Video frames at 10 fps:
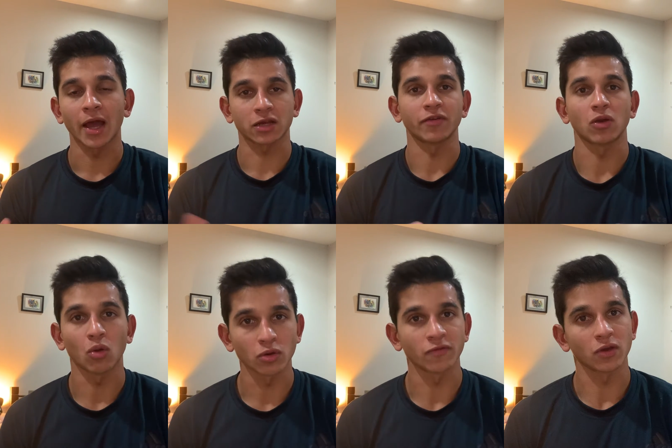activate
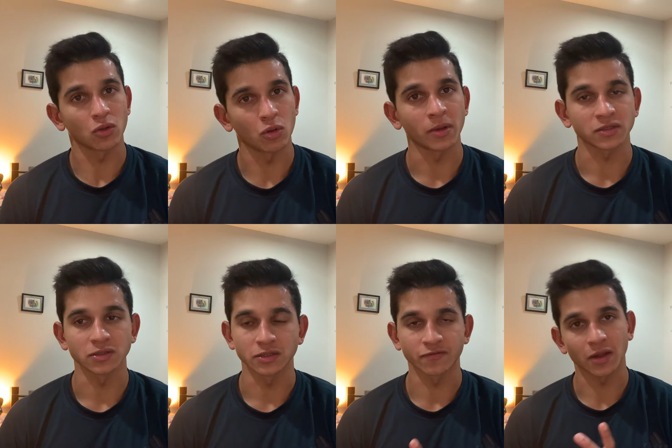all of your core
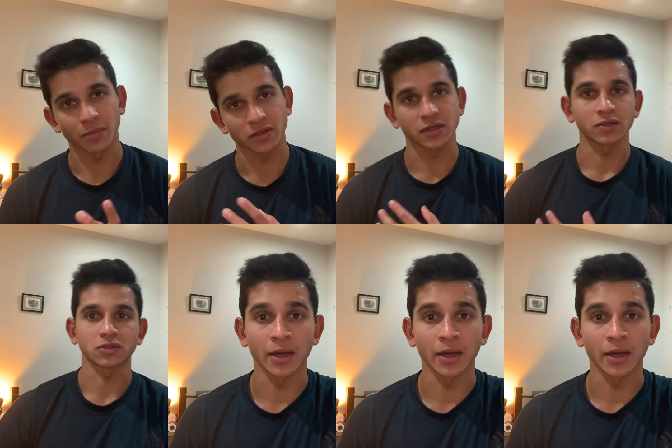muscles, if that makes sense.